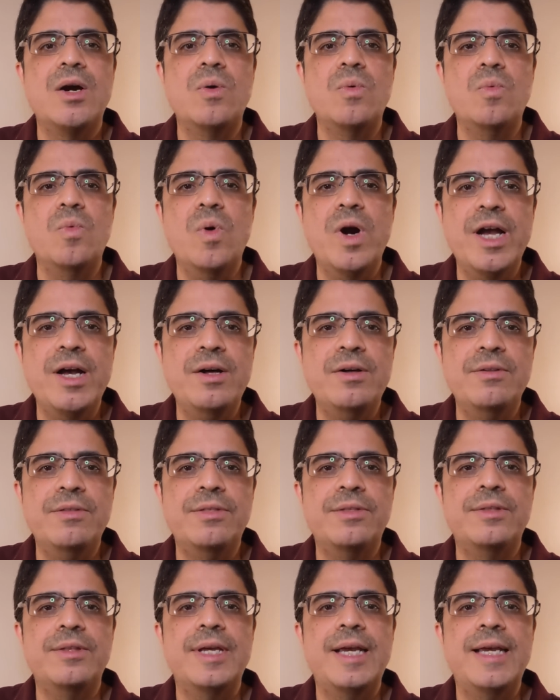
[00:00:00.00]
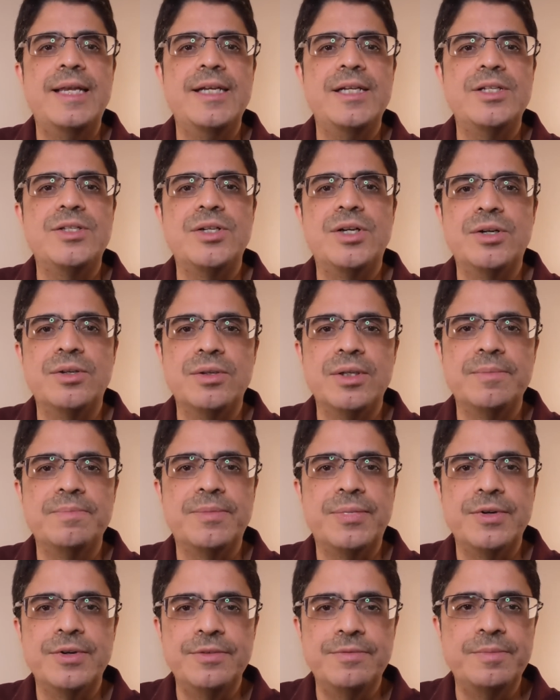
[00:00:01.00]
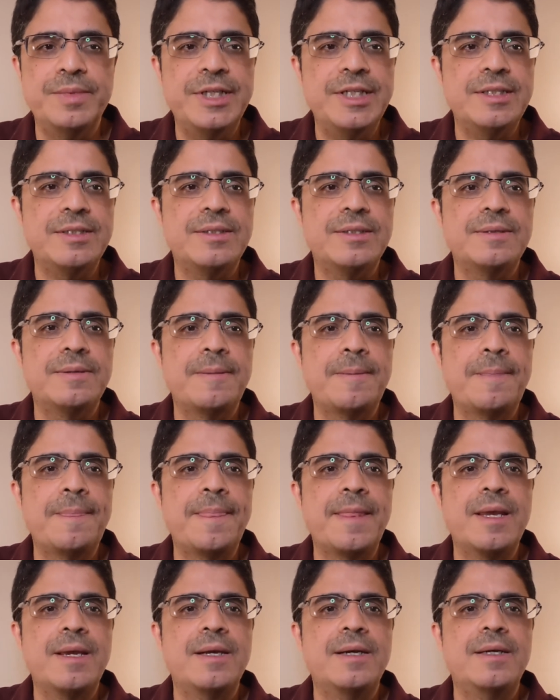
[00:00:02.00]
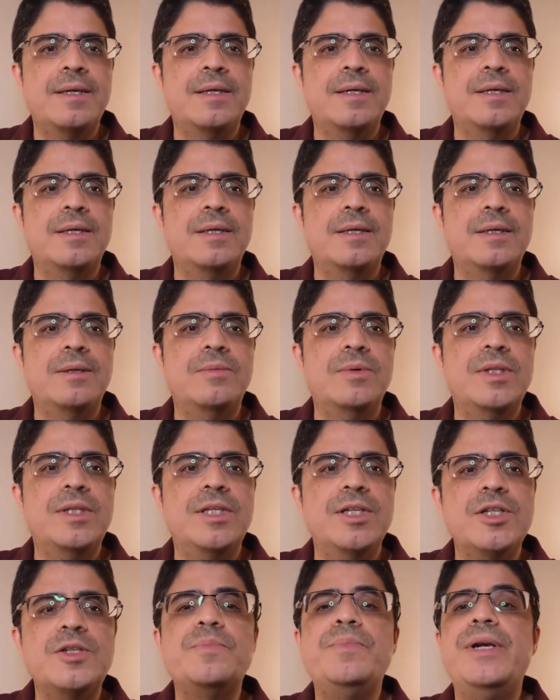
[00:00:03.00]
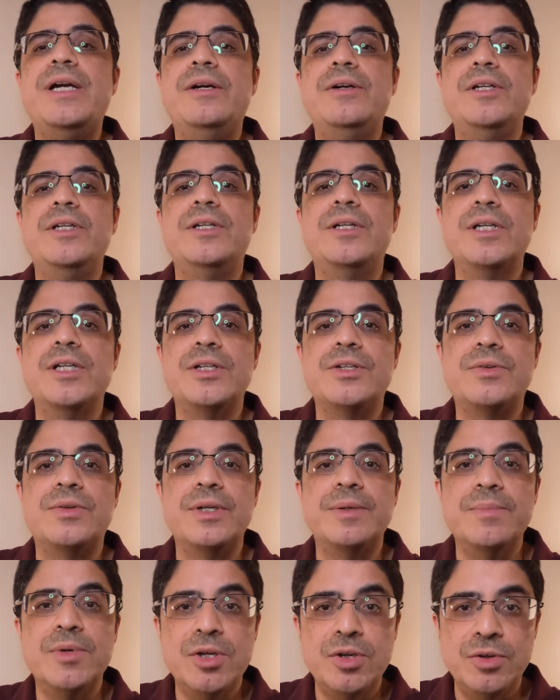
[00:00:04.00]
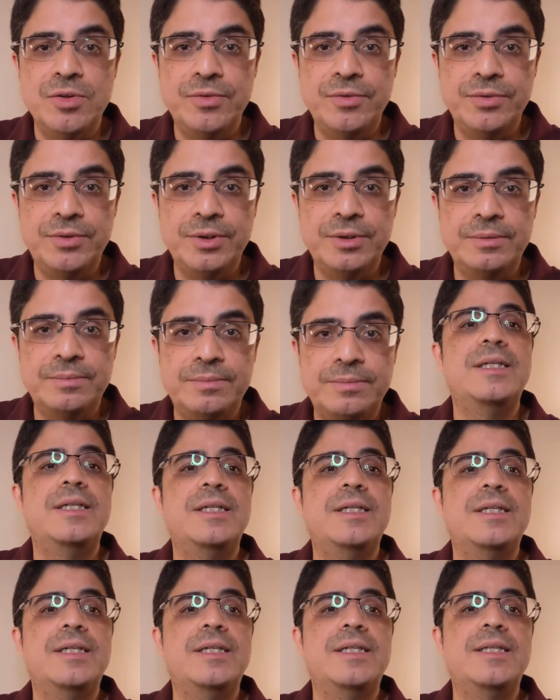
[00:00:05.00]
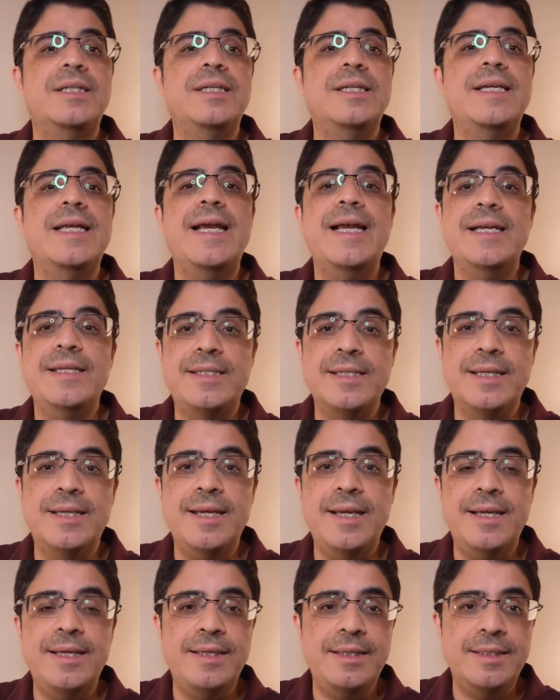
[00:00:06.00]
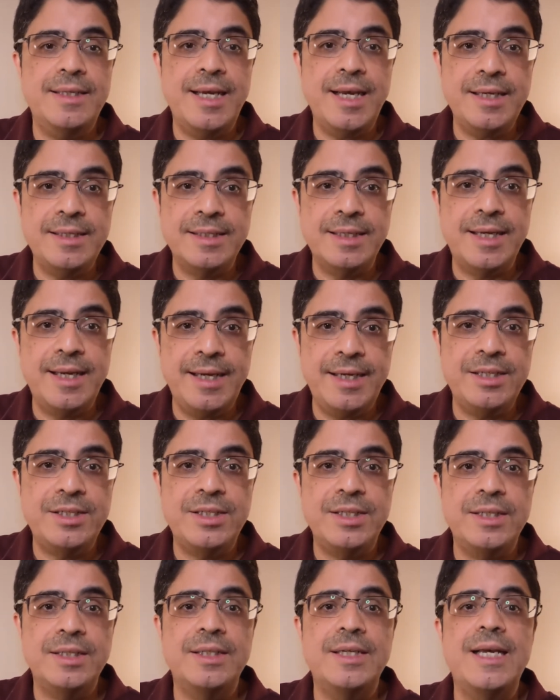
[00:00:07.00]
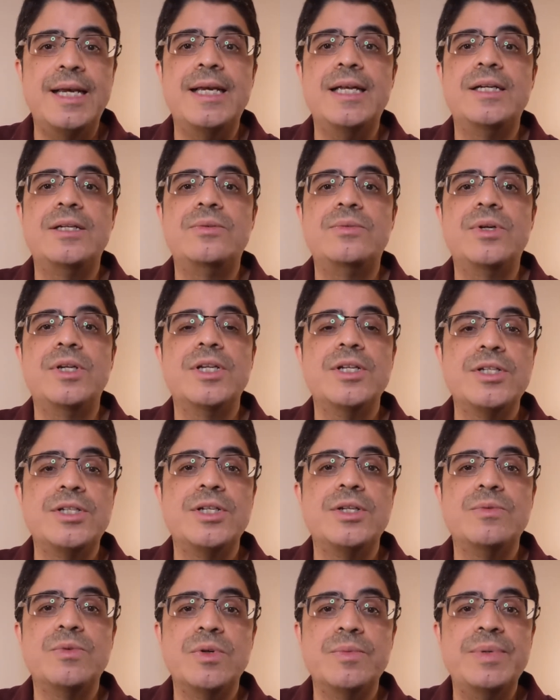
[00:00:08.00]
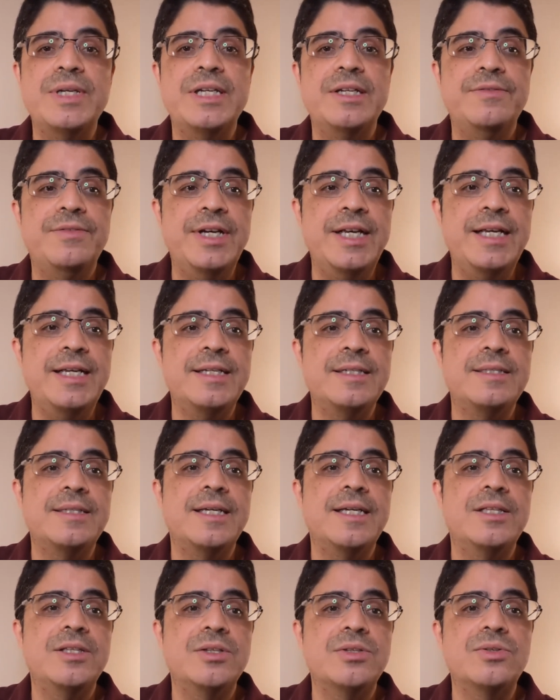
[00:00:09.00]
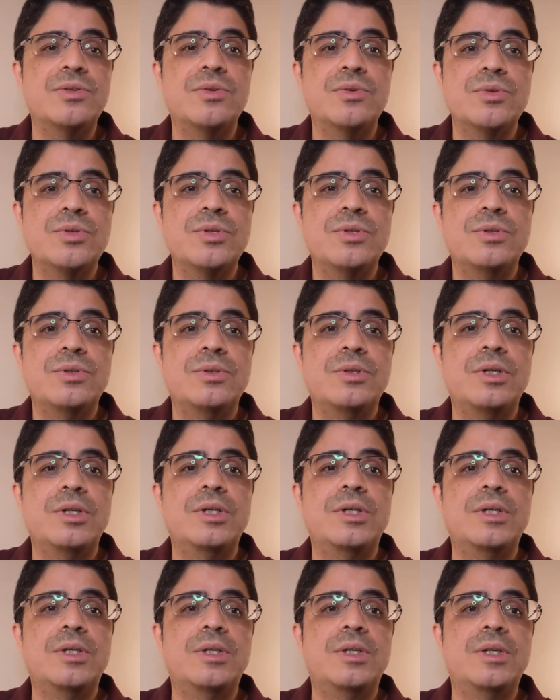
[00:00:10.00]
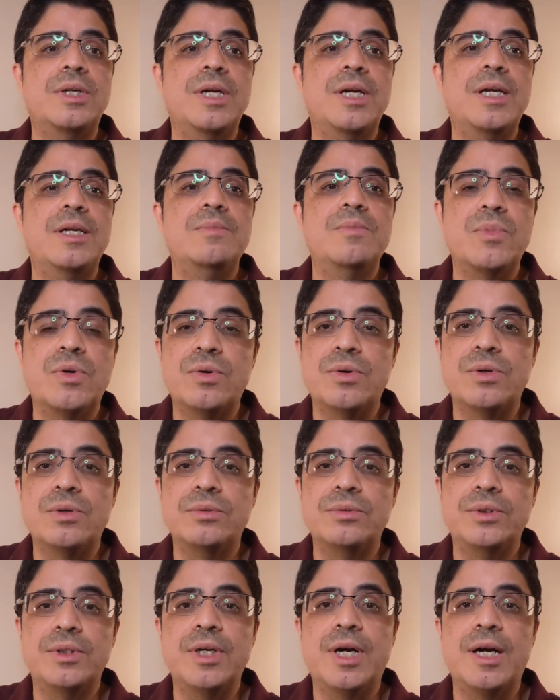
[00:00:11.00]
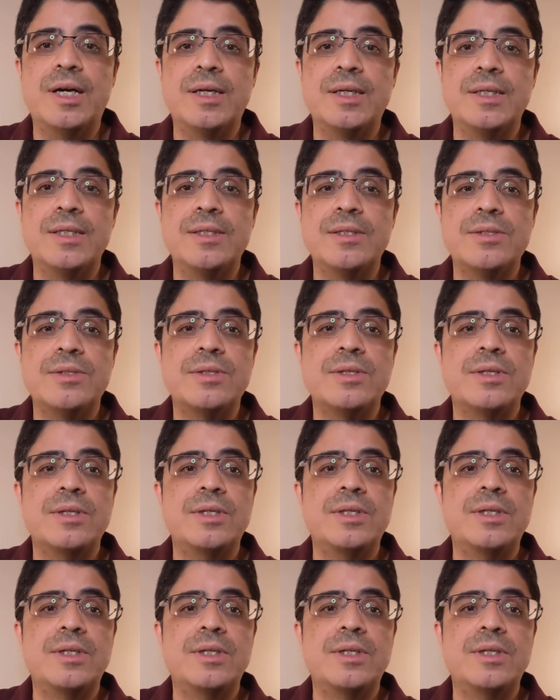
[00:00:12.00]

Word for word: wealth, and internal improvements. When this barrier is removed, then educate, education and religion will be advanced and the social and moral darkness